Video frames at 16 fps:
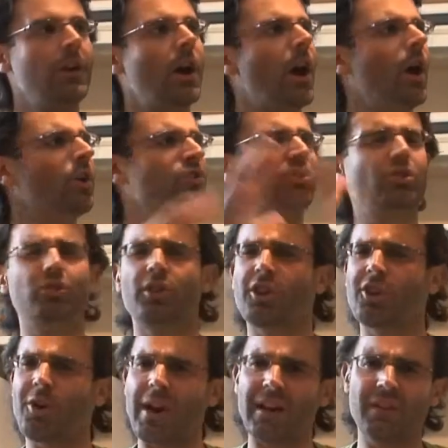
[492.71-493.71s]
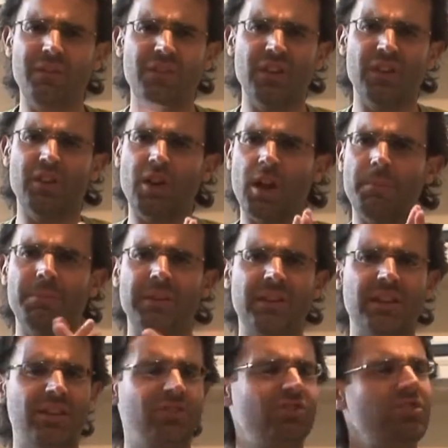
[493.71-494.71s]
also the track and field
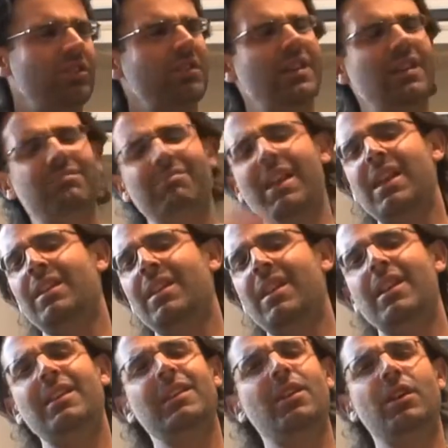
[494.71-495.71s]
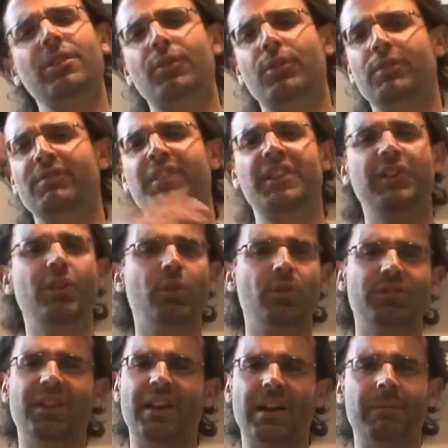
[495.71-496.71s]
competition, and any other videos
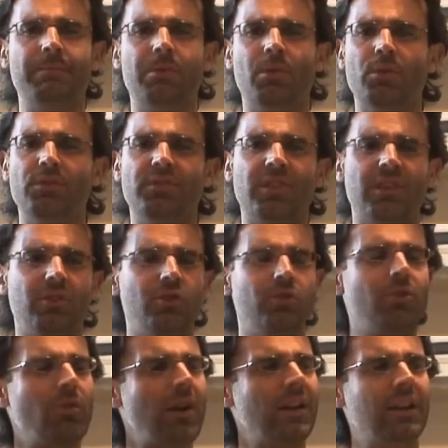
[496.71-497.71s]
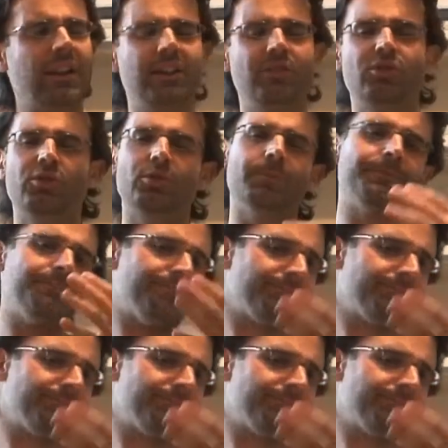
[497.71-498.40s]
that I'm posting. I like to,